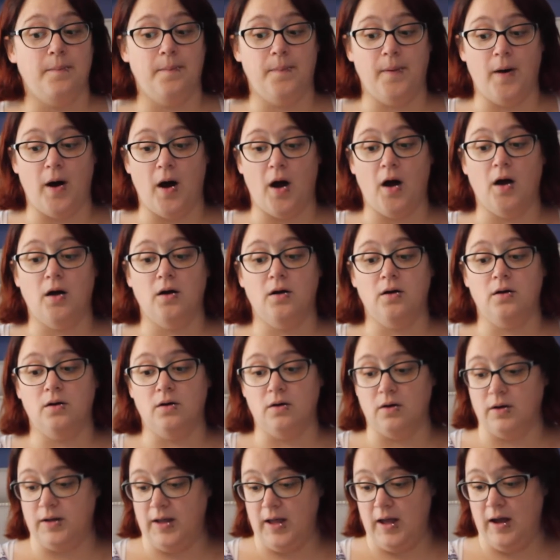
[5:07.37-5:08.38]
But
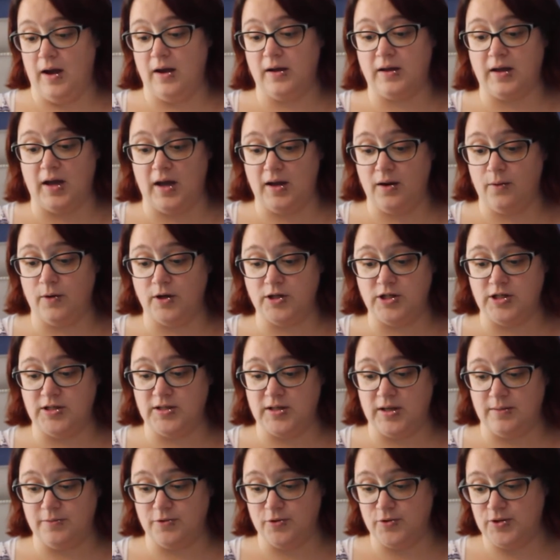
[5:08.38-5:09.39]
oh yeah, I kind of want a
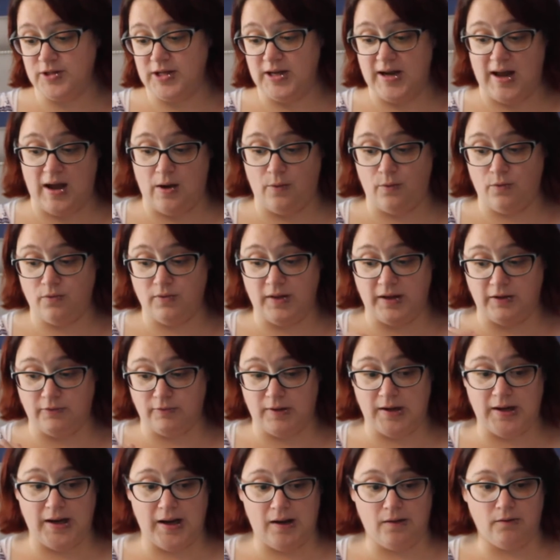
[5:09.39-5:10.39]
cheese and ham toastie now, like
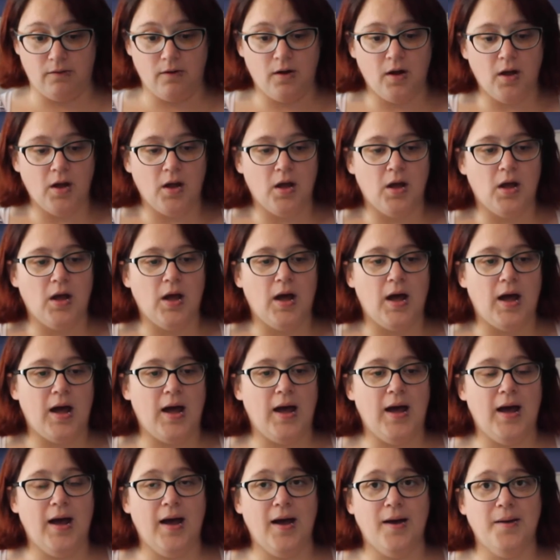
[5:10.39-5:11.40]
right
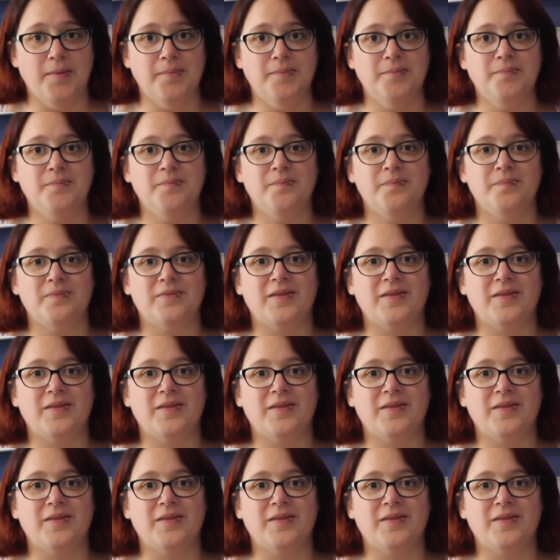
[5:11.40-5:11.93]
now.